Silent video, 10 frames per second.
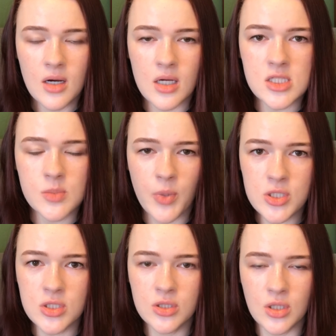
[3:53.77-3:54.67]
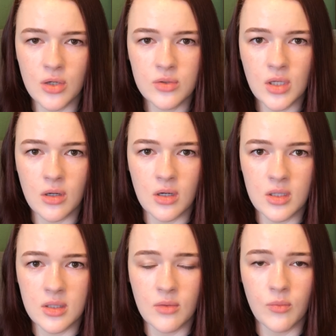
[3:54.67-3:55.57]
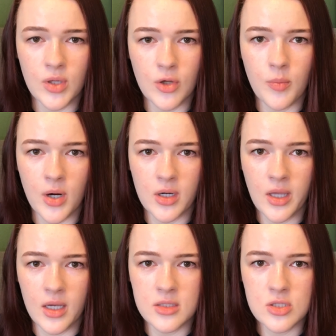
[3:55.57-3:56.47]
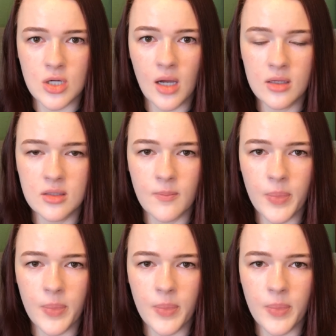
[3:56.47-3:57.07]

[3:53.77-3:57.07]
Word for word: A special note on the willow bark extract.